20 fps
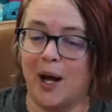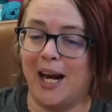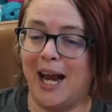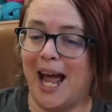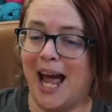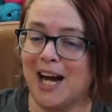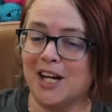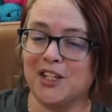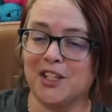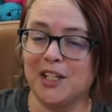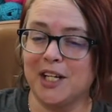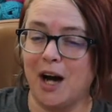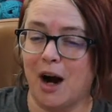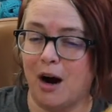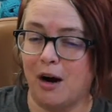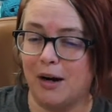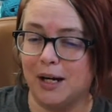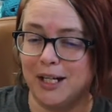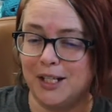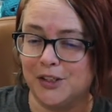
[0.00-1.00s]
I'd actually
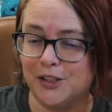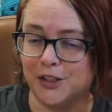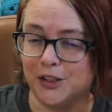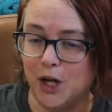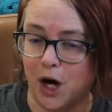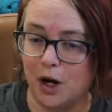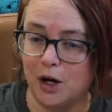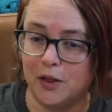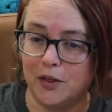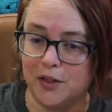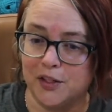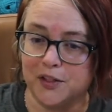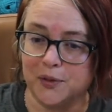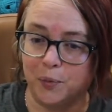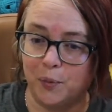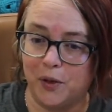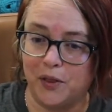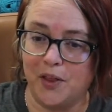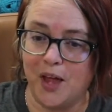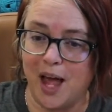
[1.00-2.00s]
already started this
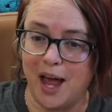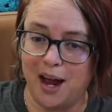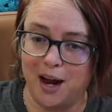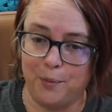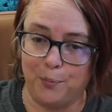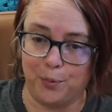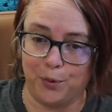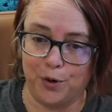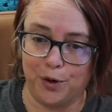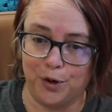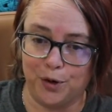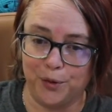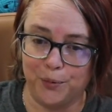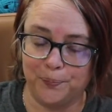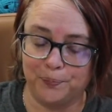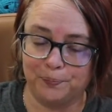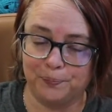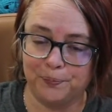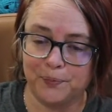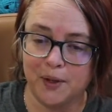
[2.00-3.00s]
when the
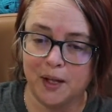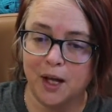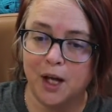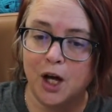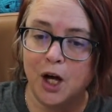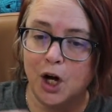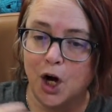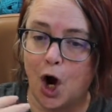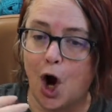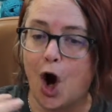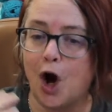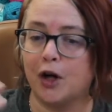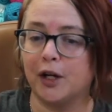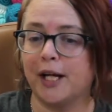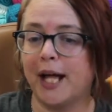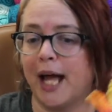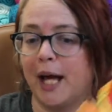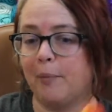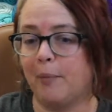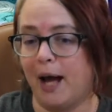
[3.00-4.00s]
April
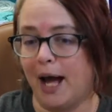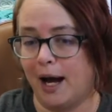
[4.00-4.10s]
card came